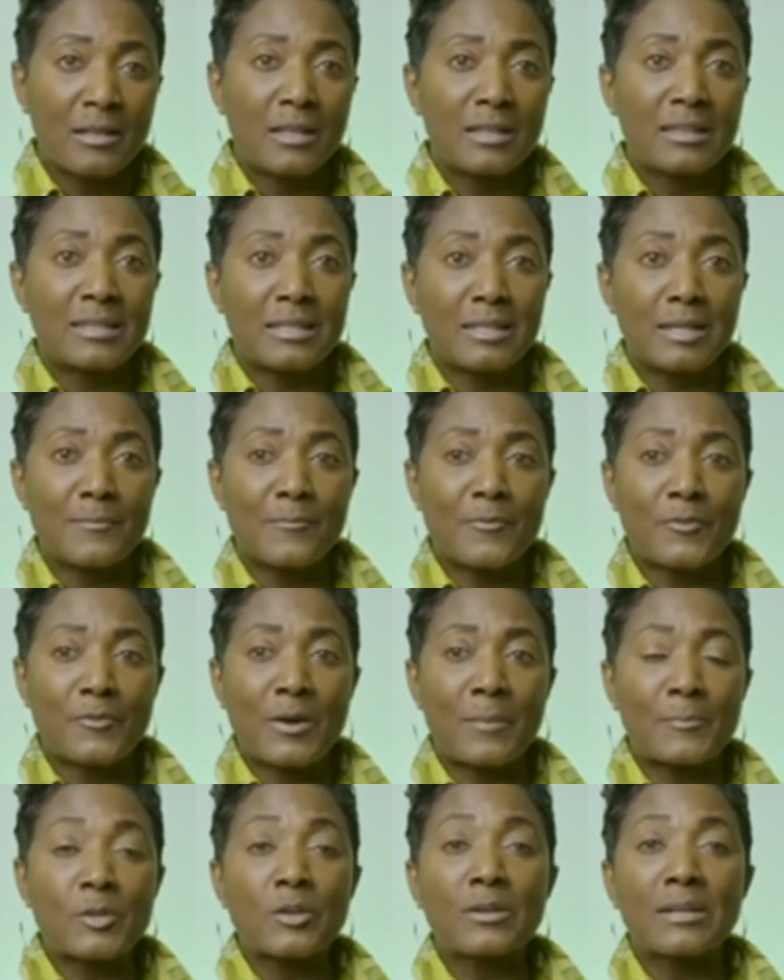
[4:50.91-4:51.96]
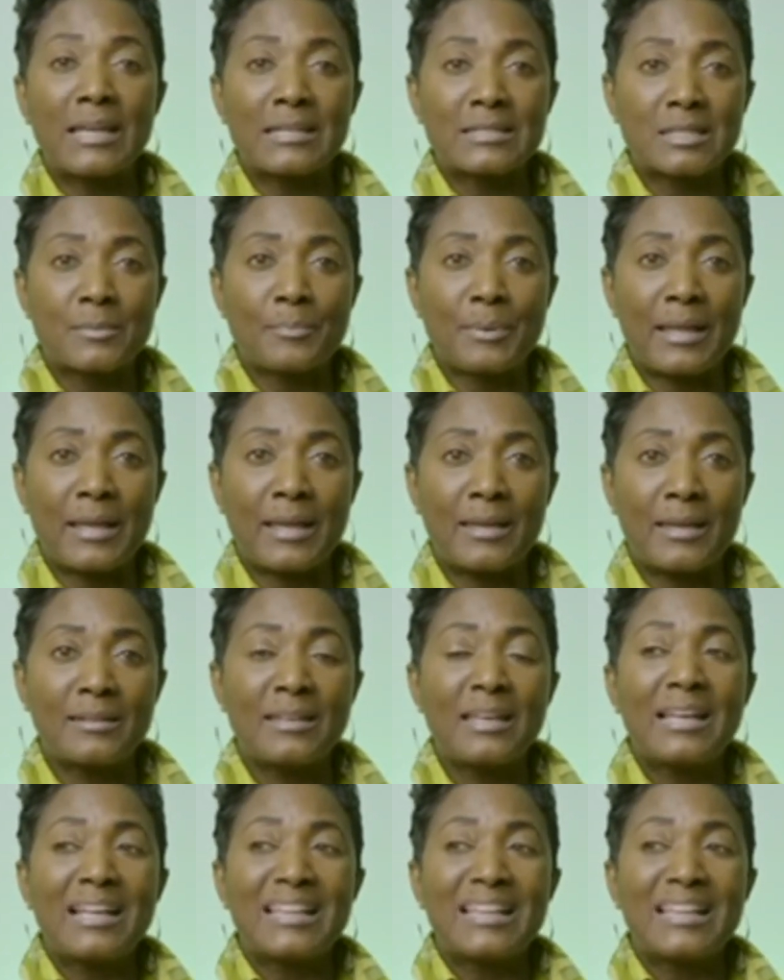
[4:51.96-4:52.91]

them from your lesson plan,